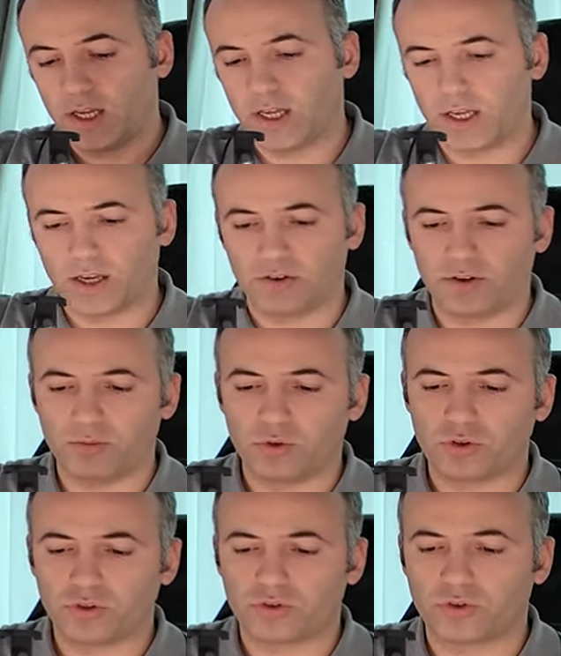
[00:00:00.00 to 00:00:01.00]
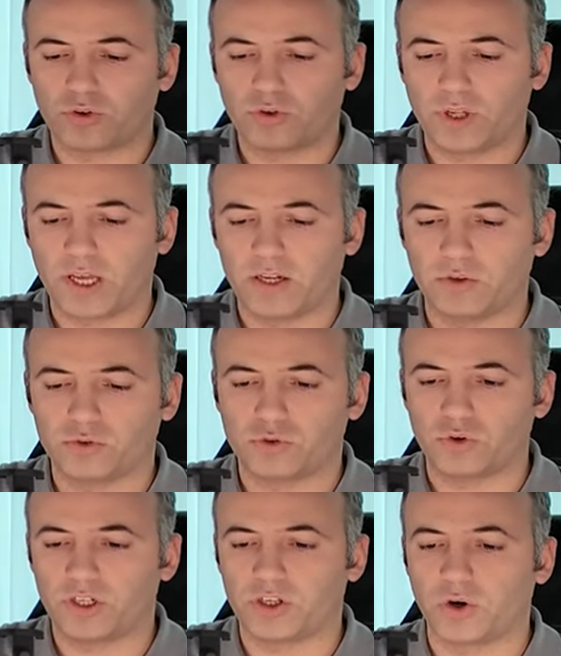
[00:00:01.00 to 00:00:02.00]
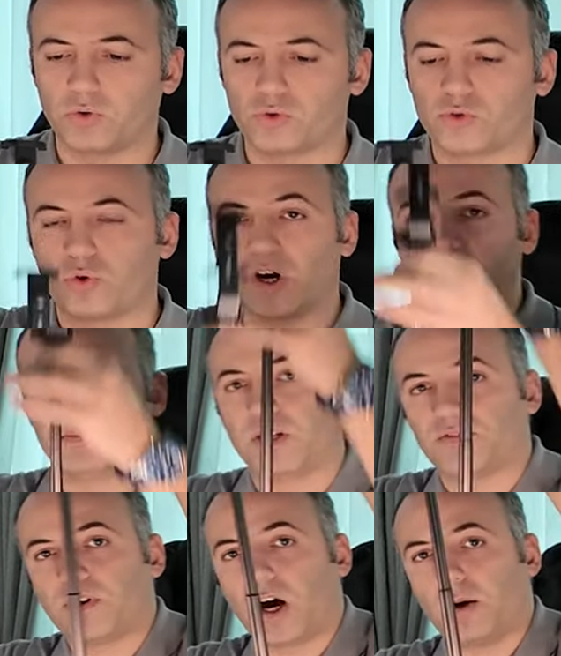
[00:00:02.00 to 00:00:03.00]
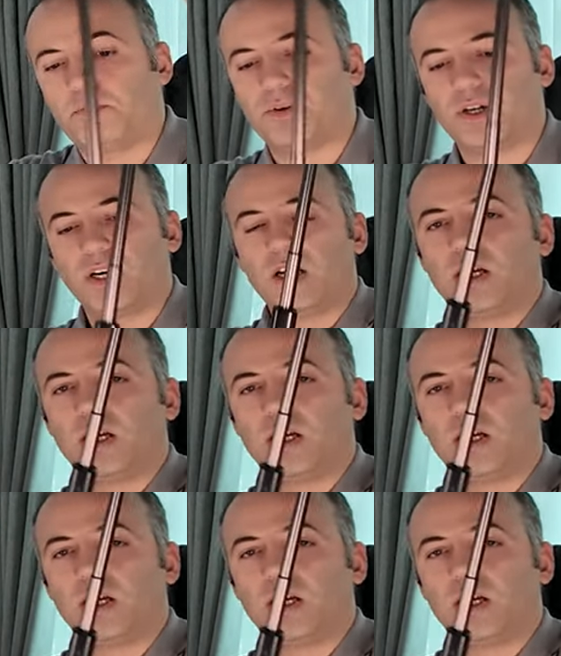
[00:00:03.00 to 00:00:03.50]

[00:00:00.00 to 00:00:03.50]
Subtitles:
remote control, and also it goes quite a bit of up,